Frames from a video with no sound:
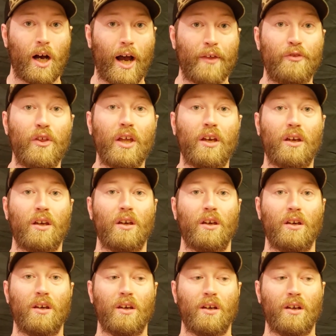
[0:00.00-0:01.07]
I think
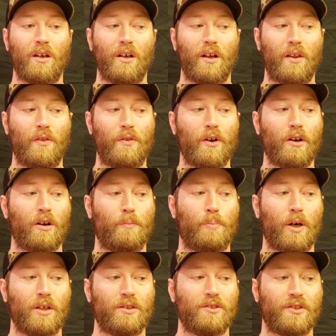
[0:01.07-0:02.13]
there are
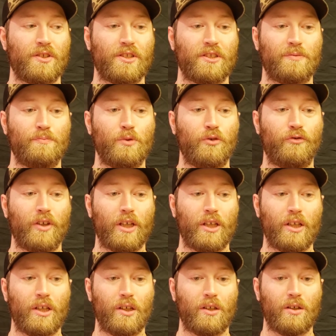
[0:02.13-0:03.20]
parts of this
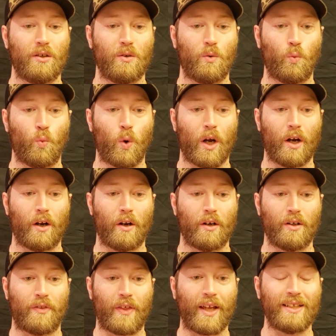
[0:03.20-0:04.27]
movie where
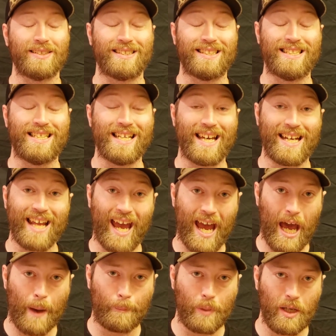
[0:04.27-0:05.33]
things did
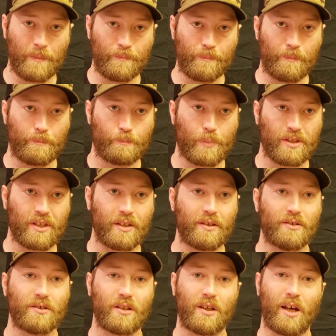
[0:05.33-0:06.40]
happen, but then
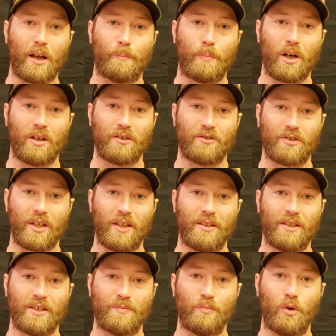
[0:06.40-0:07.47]
there's a lot of parts in
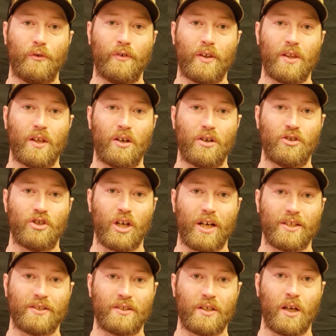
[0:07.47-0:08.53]
this movie that are
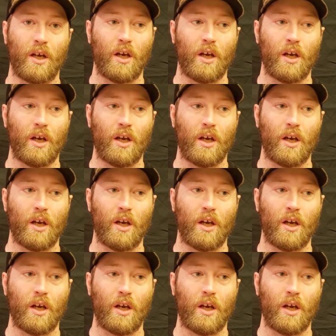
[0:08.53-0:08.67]
just